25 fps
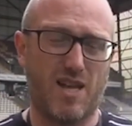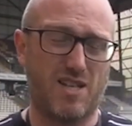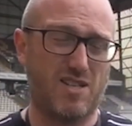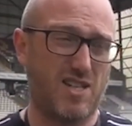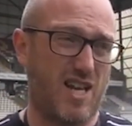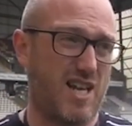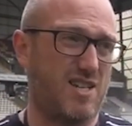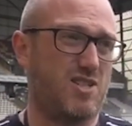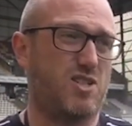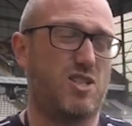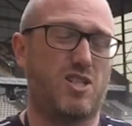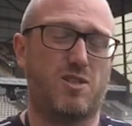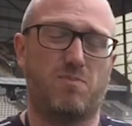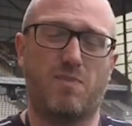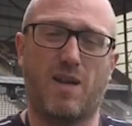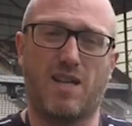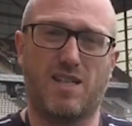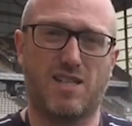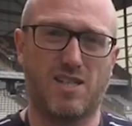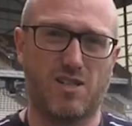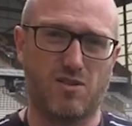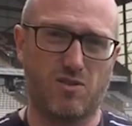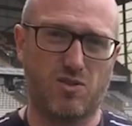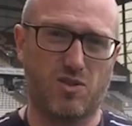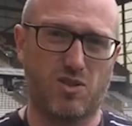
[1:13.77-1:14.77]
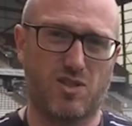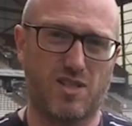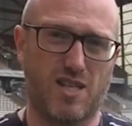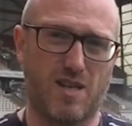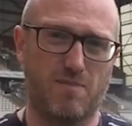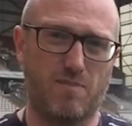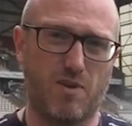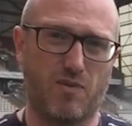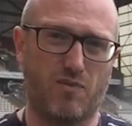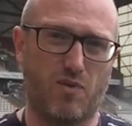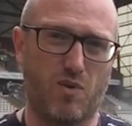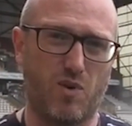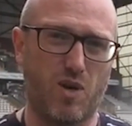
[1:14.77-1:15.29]
I suspect, as I just
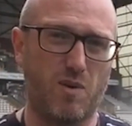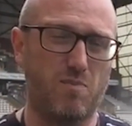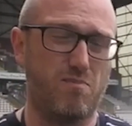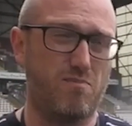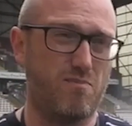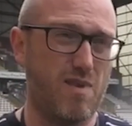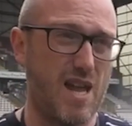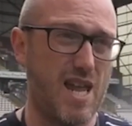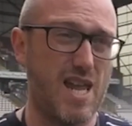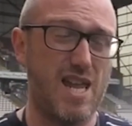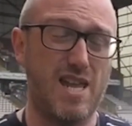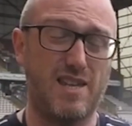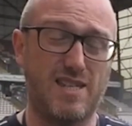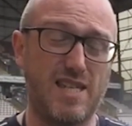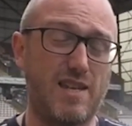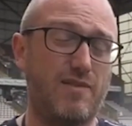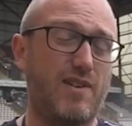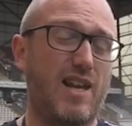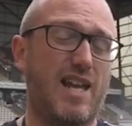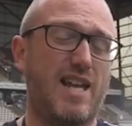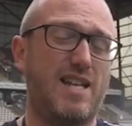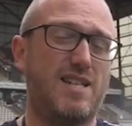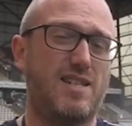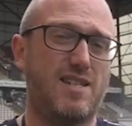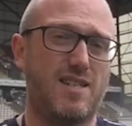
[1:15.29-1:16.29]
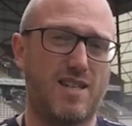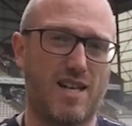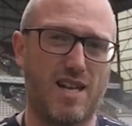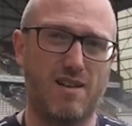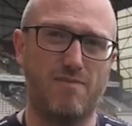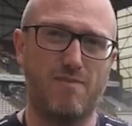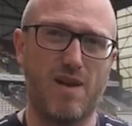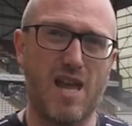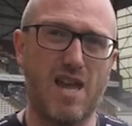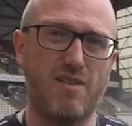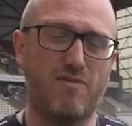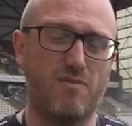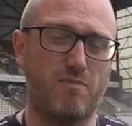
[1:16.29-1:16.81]
said before, he's even hinted that
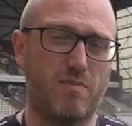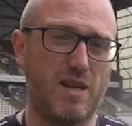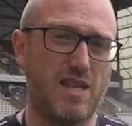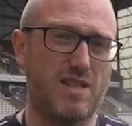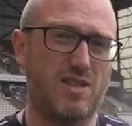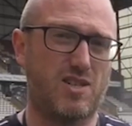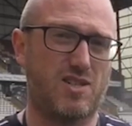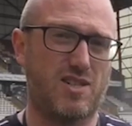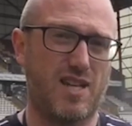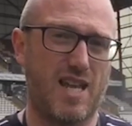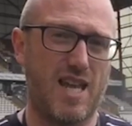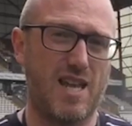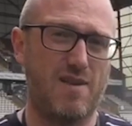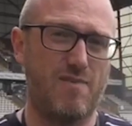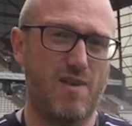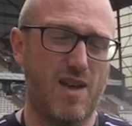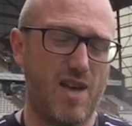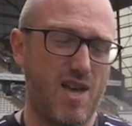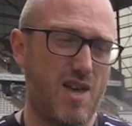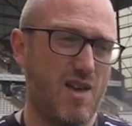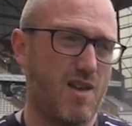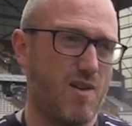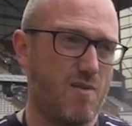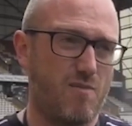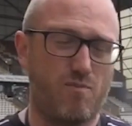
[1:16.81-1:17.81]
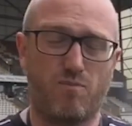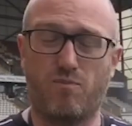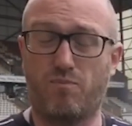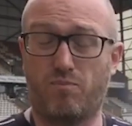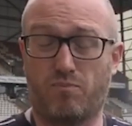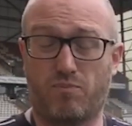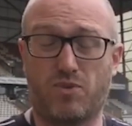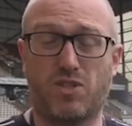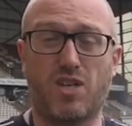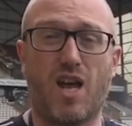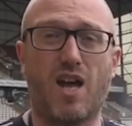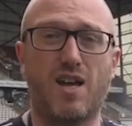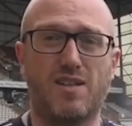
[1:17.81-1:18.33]
it may even be the same
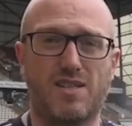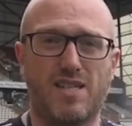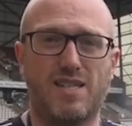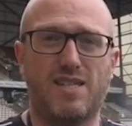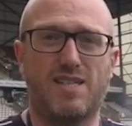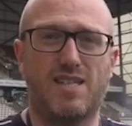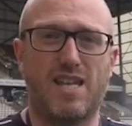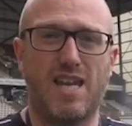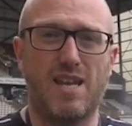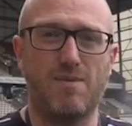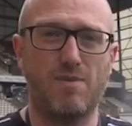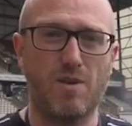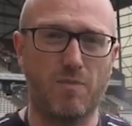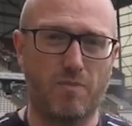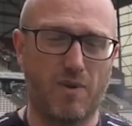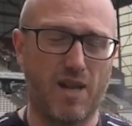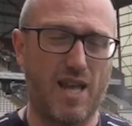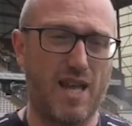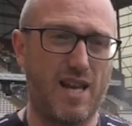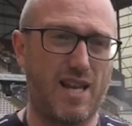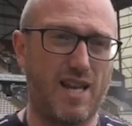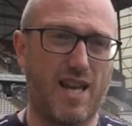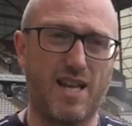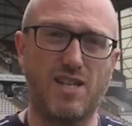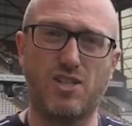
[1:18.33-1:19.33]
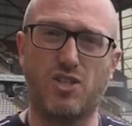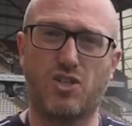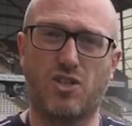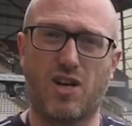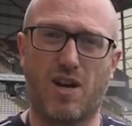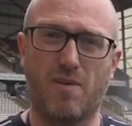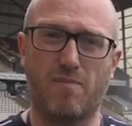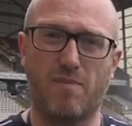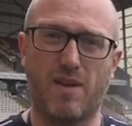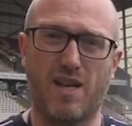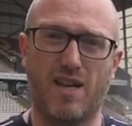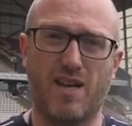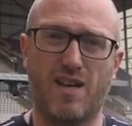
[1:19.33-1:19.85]
starting team that played against
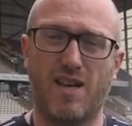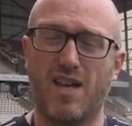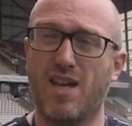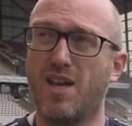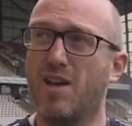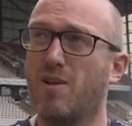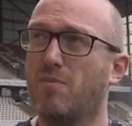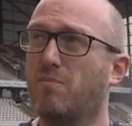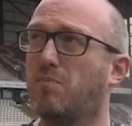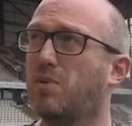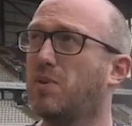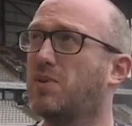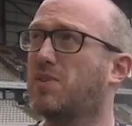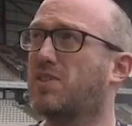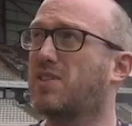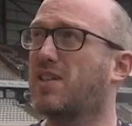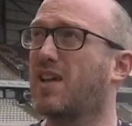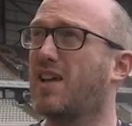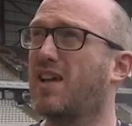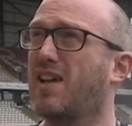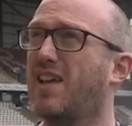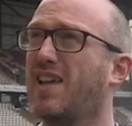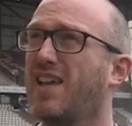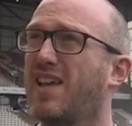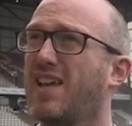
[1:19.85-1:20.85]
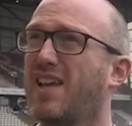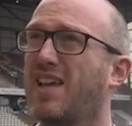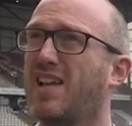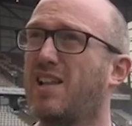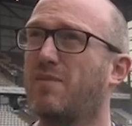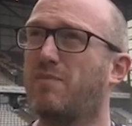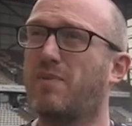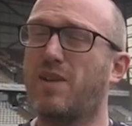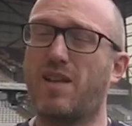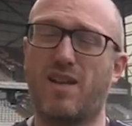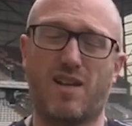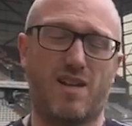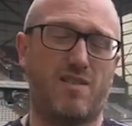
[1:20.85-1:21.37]
Tranmere, but
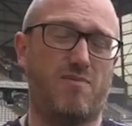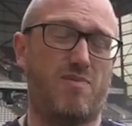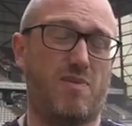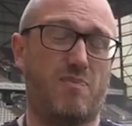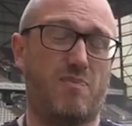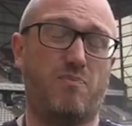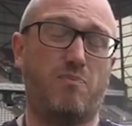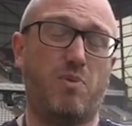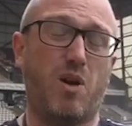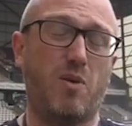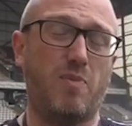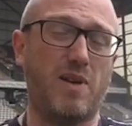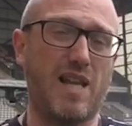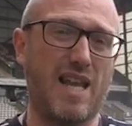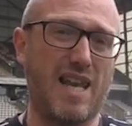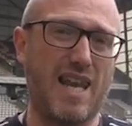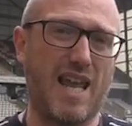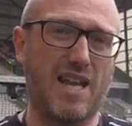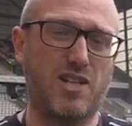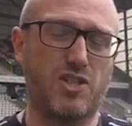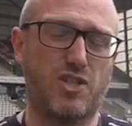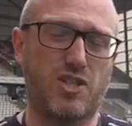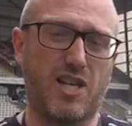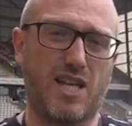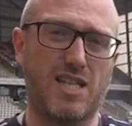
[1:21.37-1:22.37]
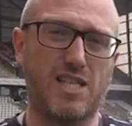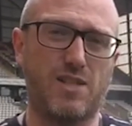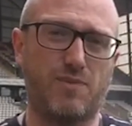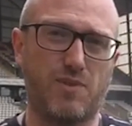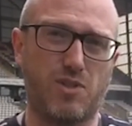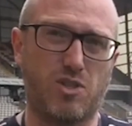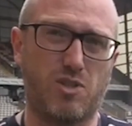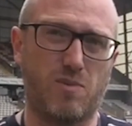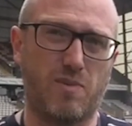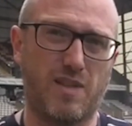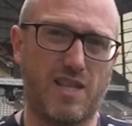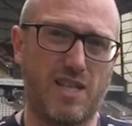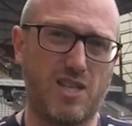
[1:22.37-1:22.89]
it'll be probably a last chance
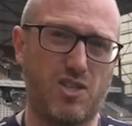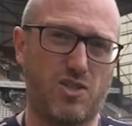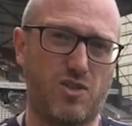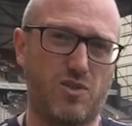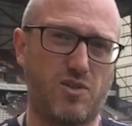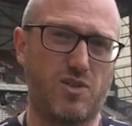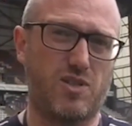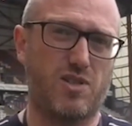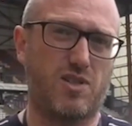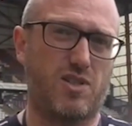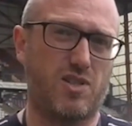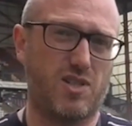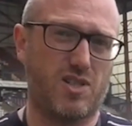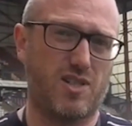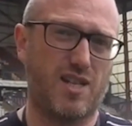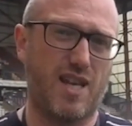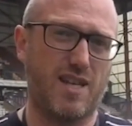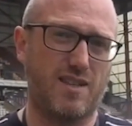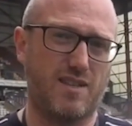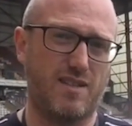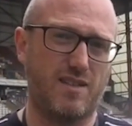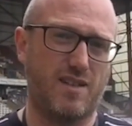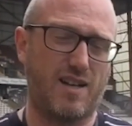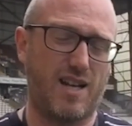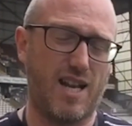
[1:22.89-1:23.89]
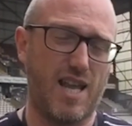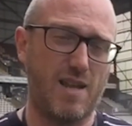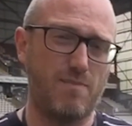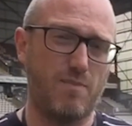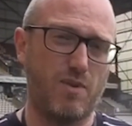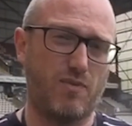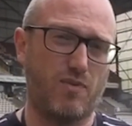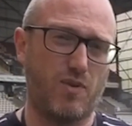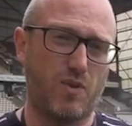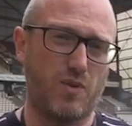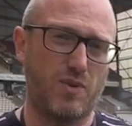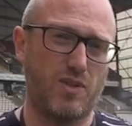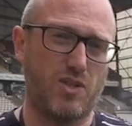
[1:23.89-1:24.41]
for some of these youngsters to stake their claim
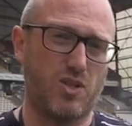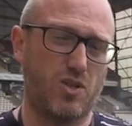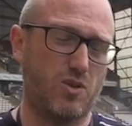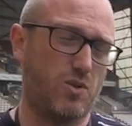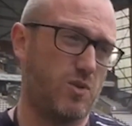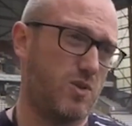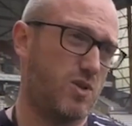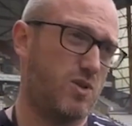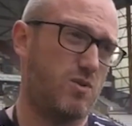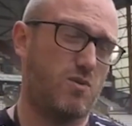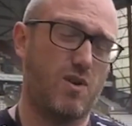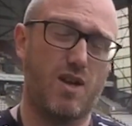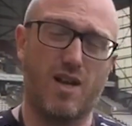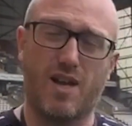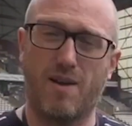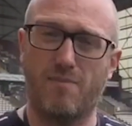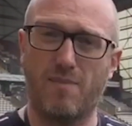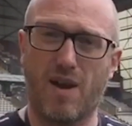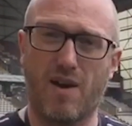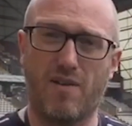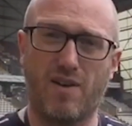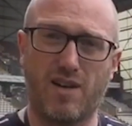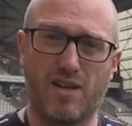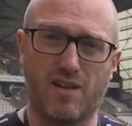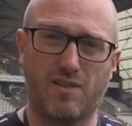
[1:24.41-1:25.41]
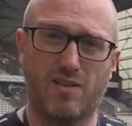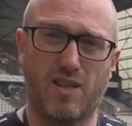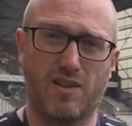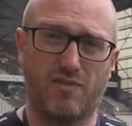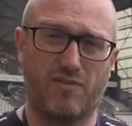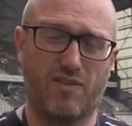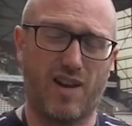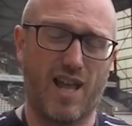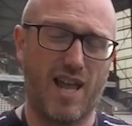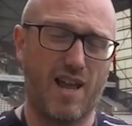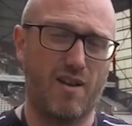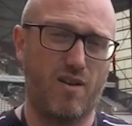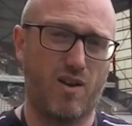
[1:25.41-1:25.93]
before the tour to America. They
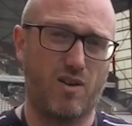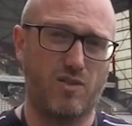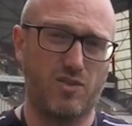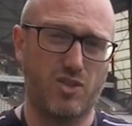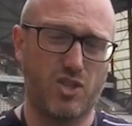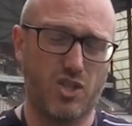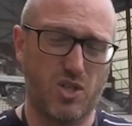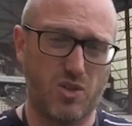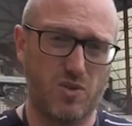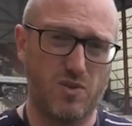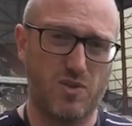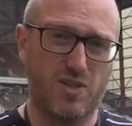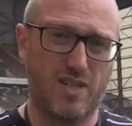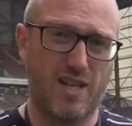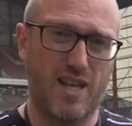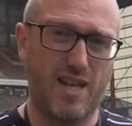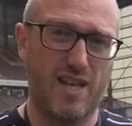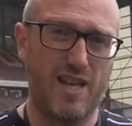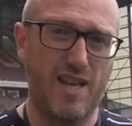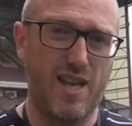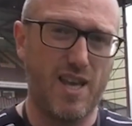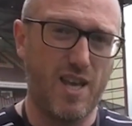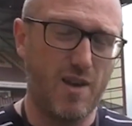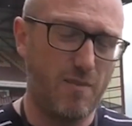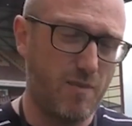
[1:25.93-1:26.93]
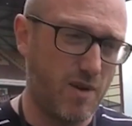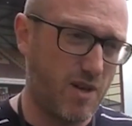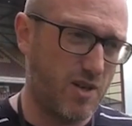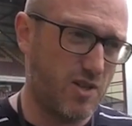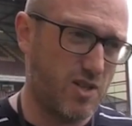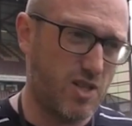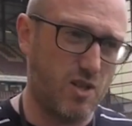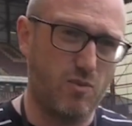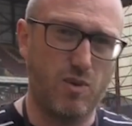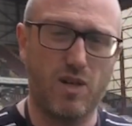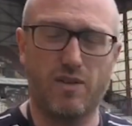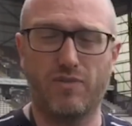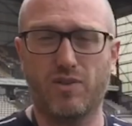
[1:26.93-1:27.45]
fly out on Tuesday,
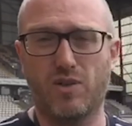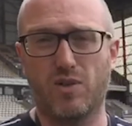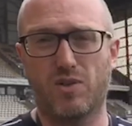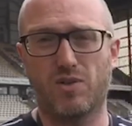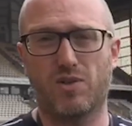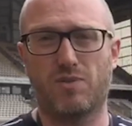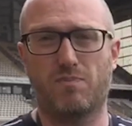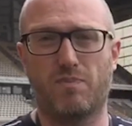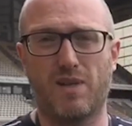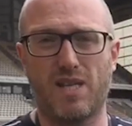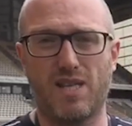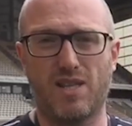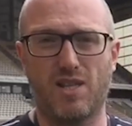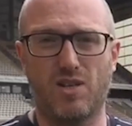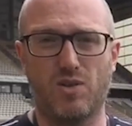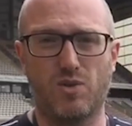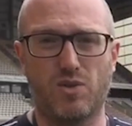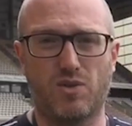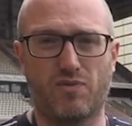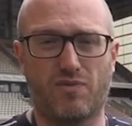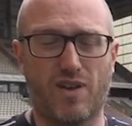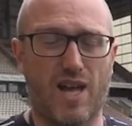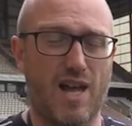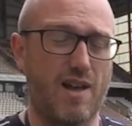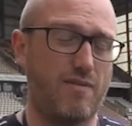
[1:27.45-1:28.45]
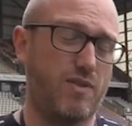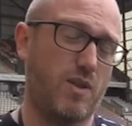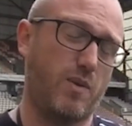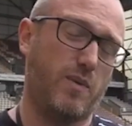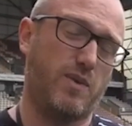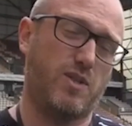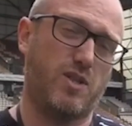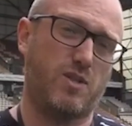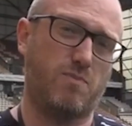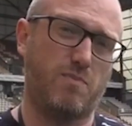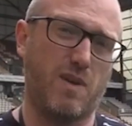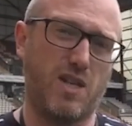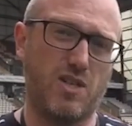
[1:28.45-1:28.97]
because there will of course be those five that
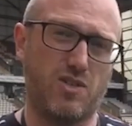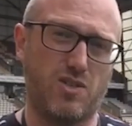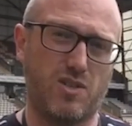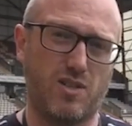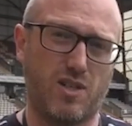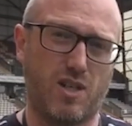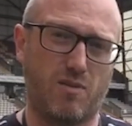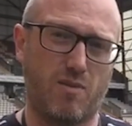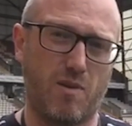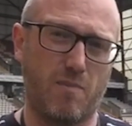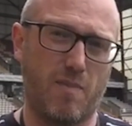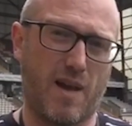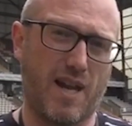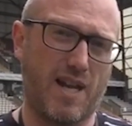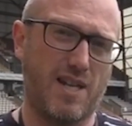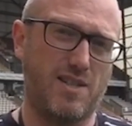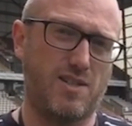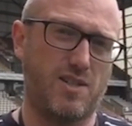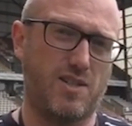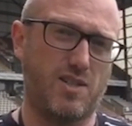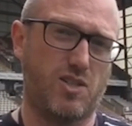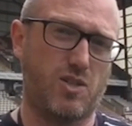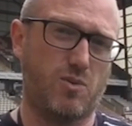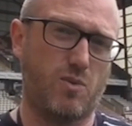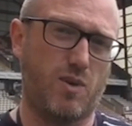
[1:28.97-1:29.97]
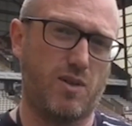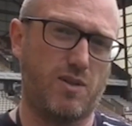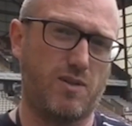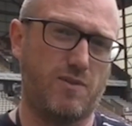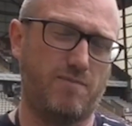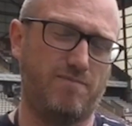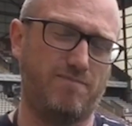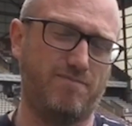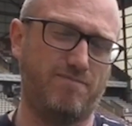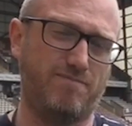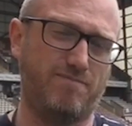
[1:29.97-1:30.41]
we just mentioned coming back into the squad.